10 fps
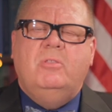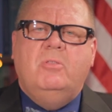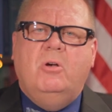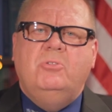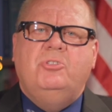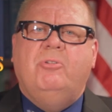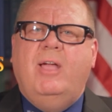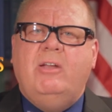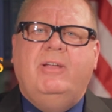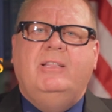of those, you're
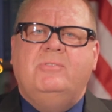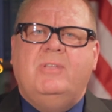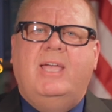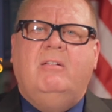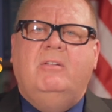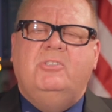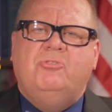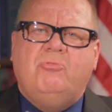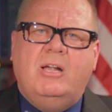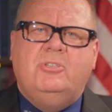entering the cycle of
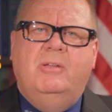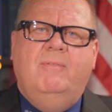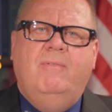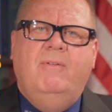destruction.